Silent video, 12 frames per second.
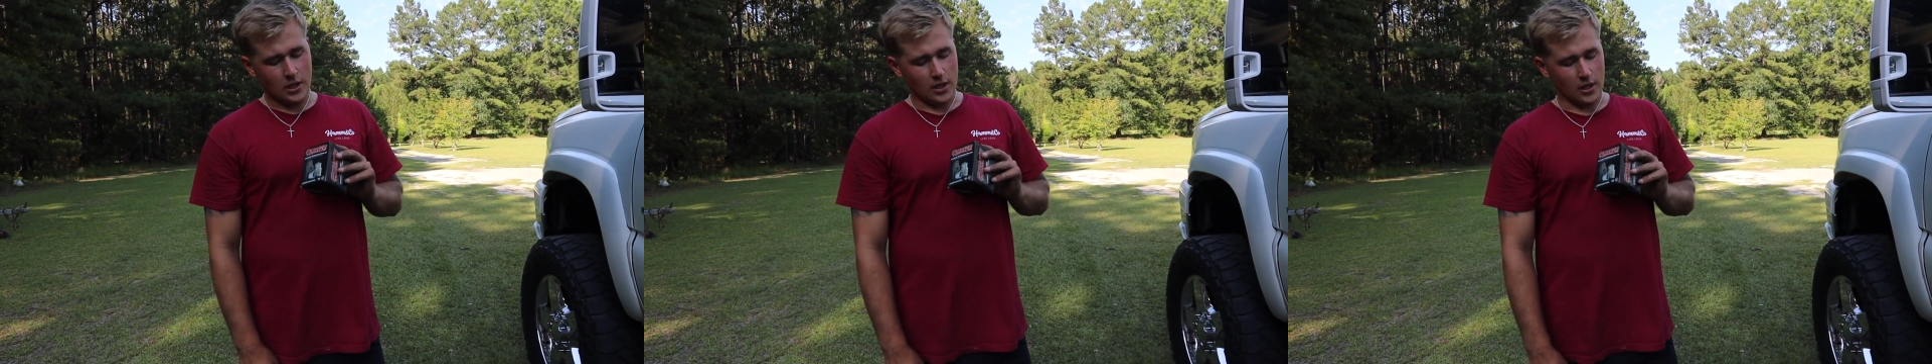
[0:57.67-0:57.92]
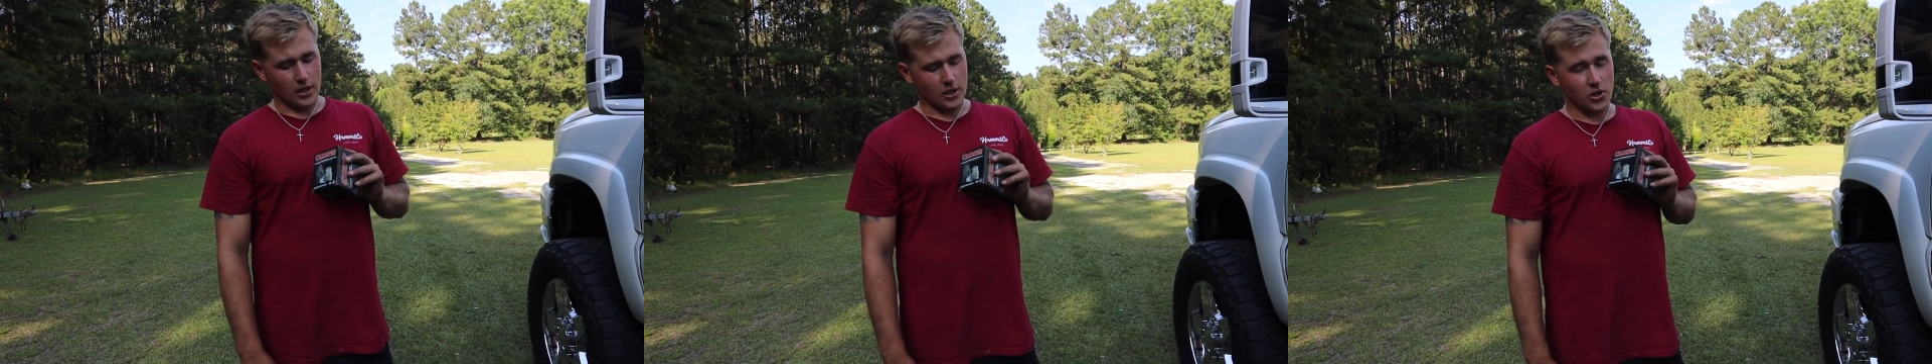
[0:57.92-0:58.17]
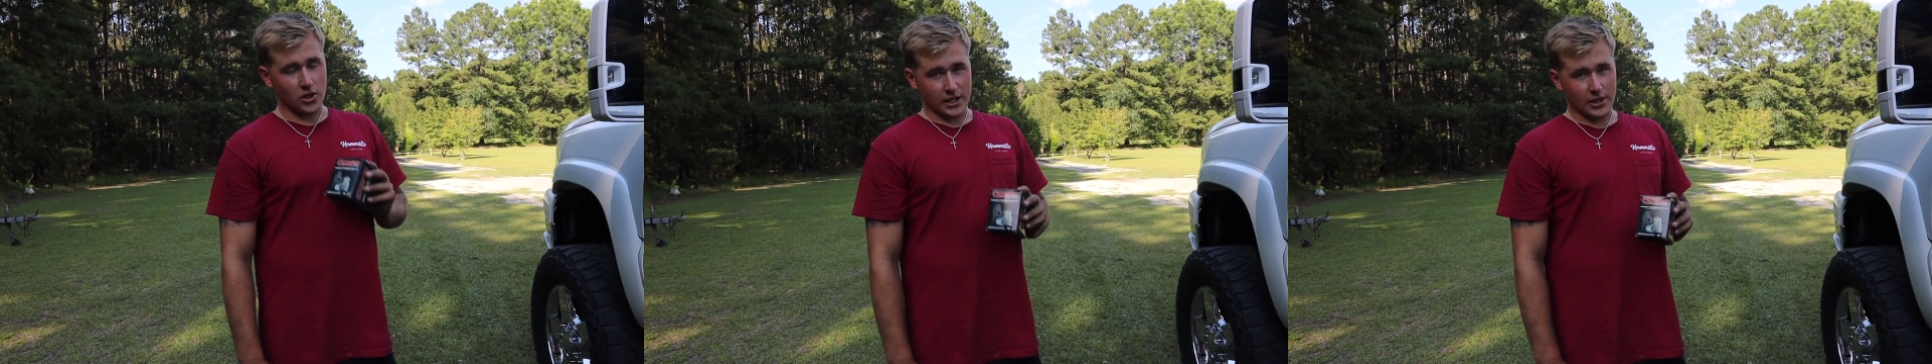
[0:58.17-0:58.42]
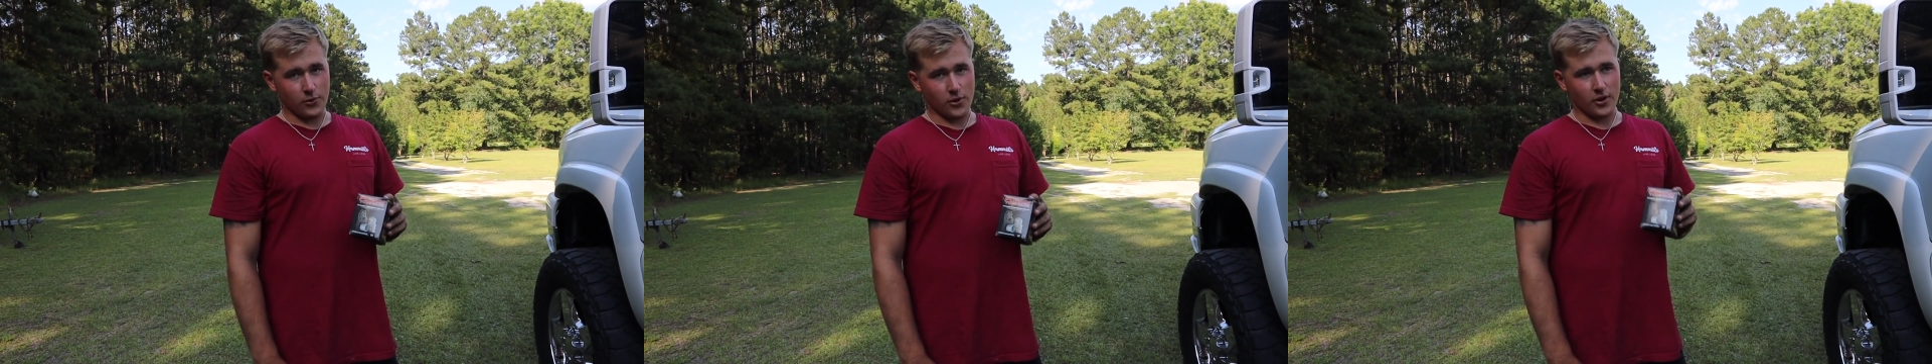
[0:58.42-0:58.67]
uh, couldn't
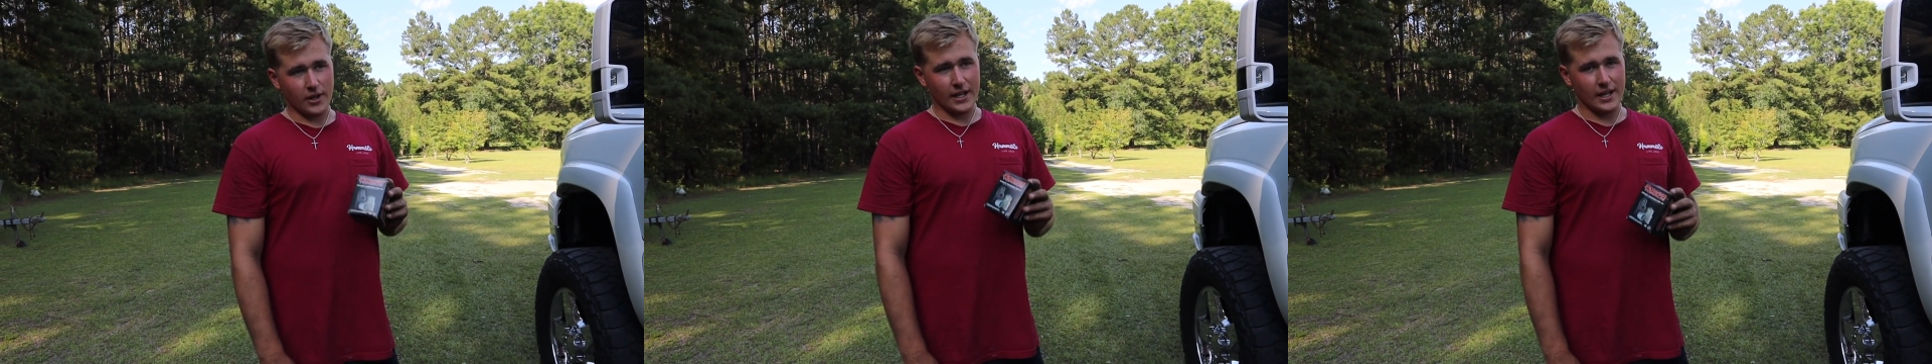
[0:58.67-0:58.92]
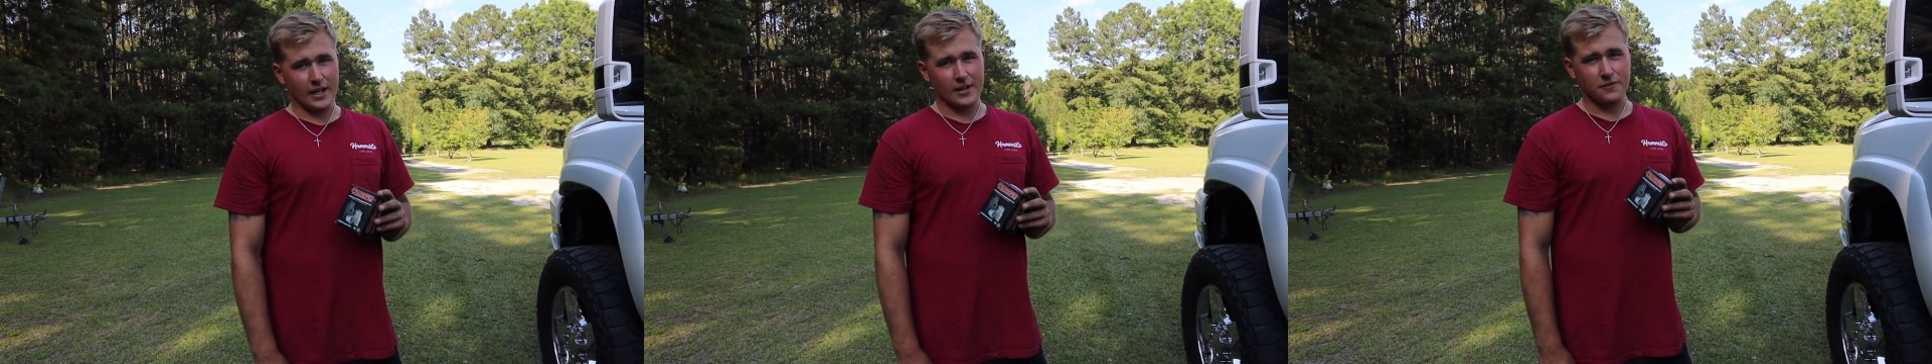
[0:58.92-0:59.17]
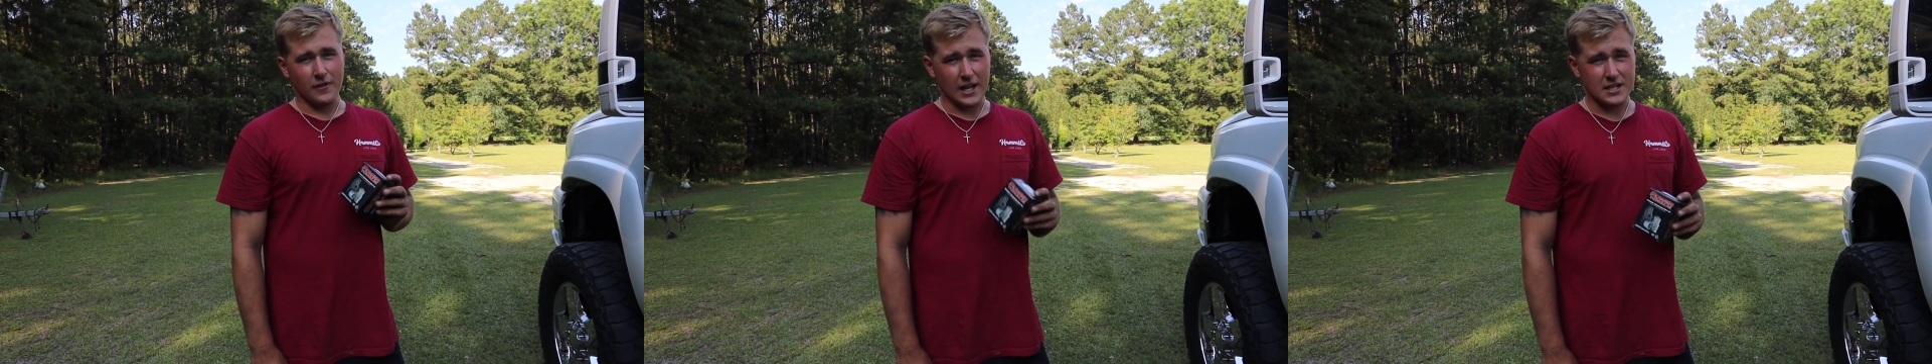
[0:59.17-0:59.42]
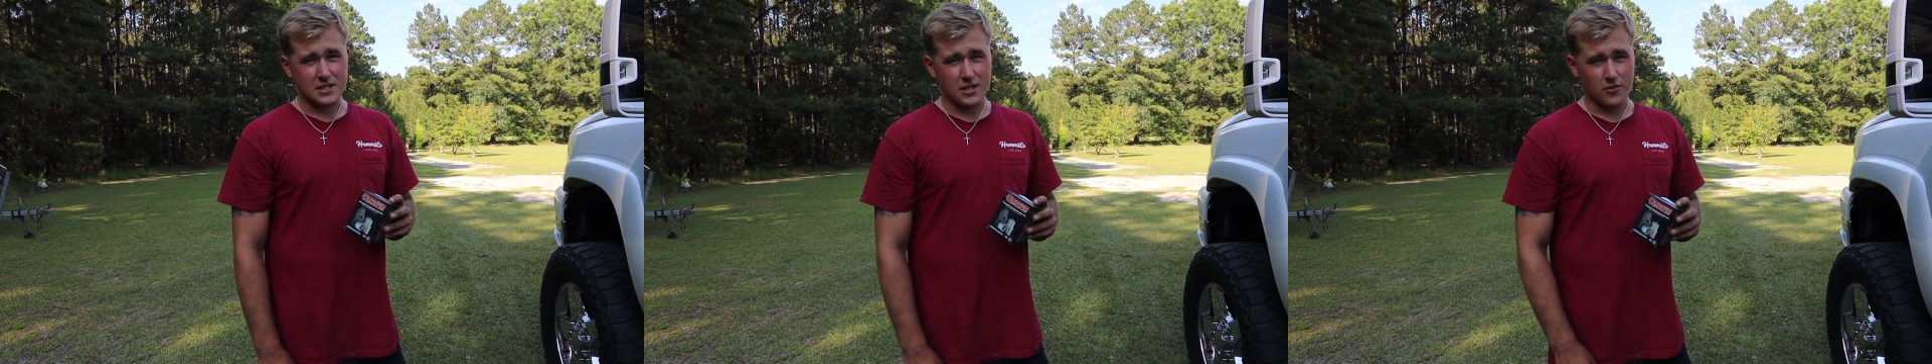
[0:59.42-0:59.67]
get one on hand
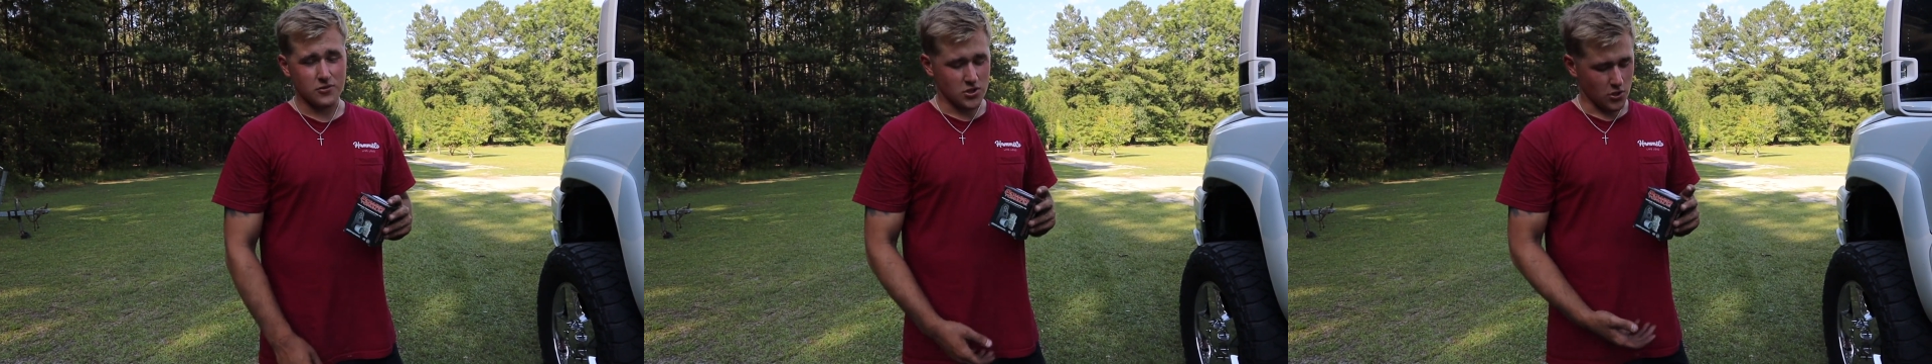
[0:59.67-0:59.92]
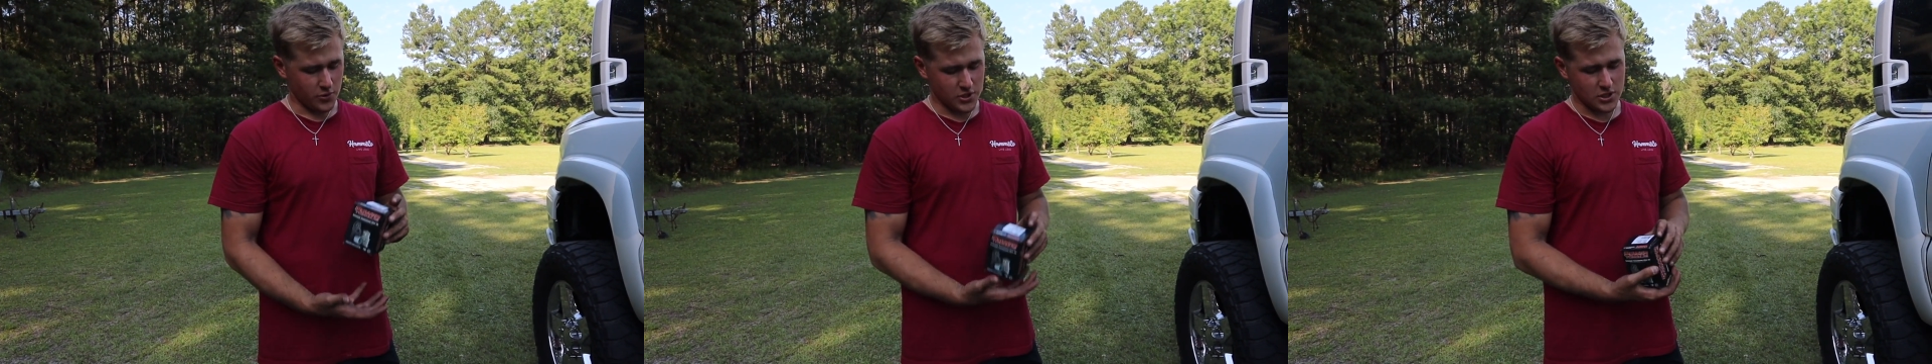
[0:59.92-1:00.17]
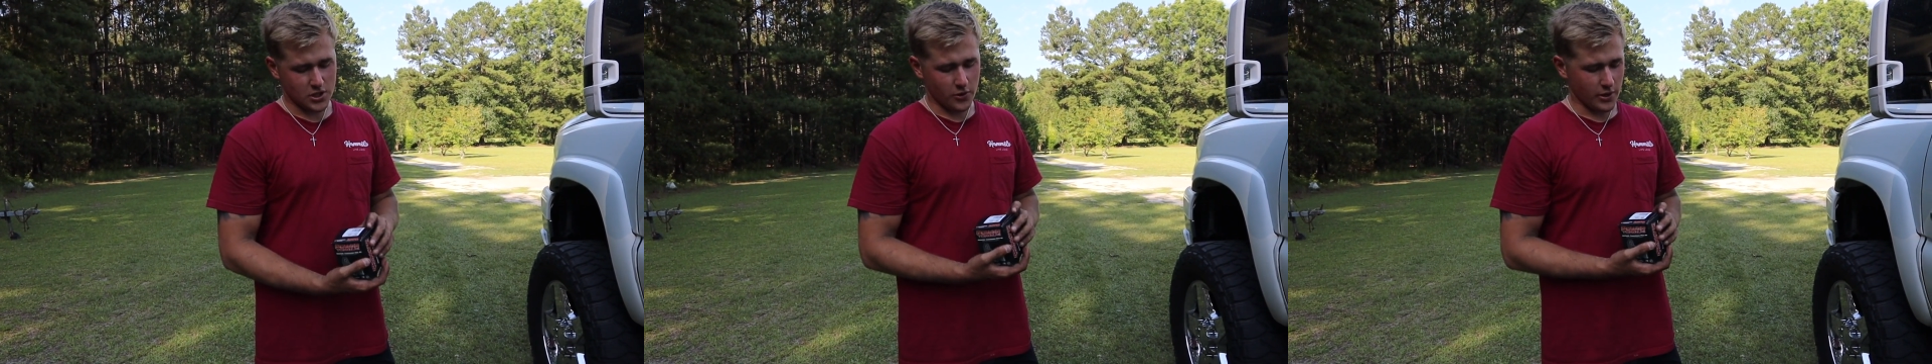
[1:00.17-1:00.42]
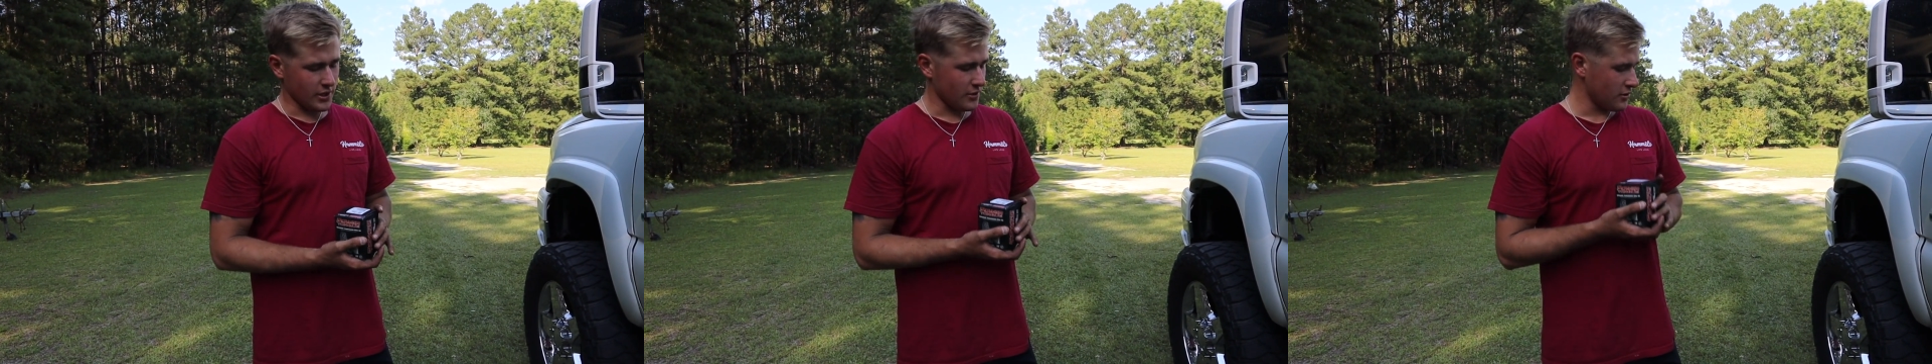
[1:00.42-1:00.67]
fast enough, so we just go
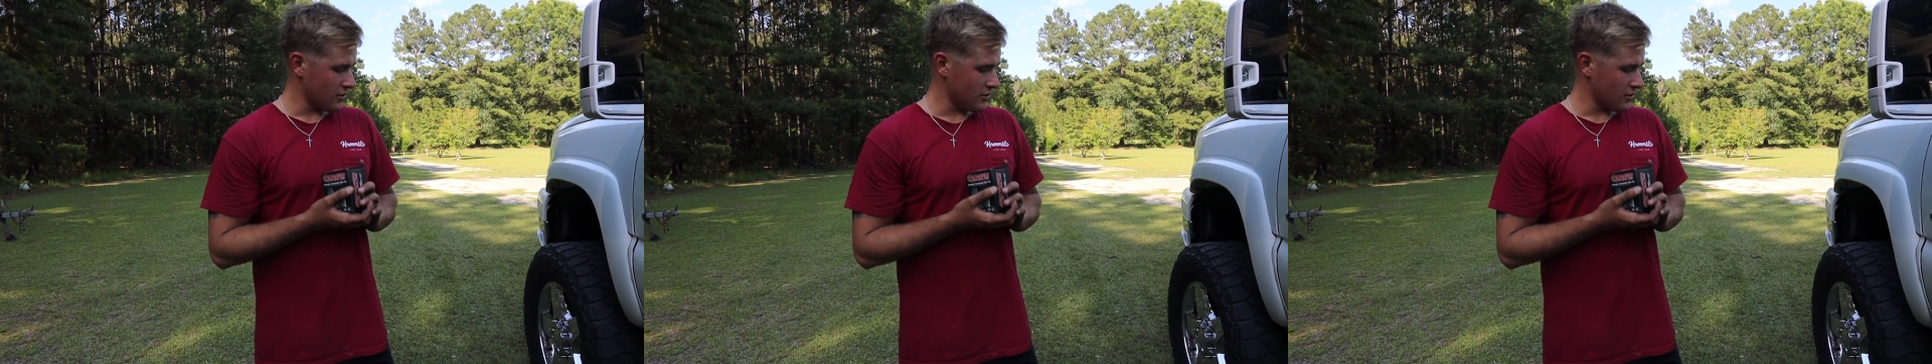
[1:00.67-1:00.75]
ahead and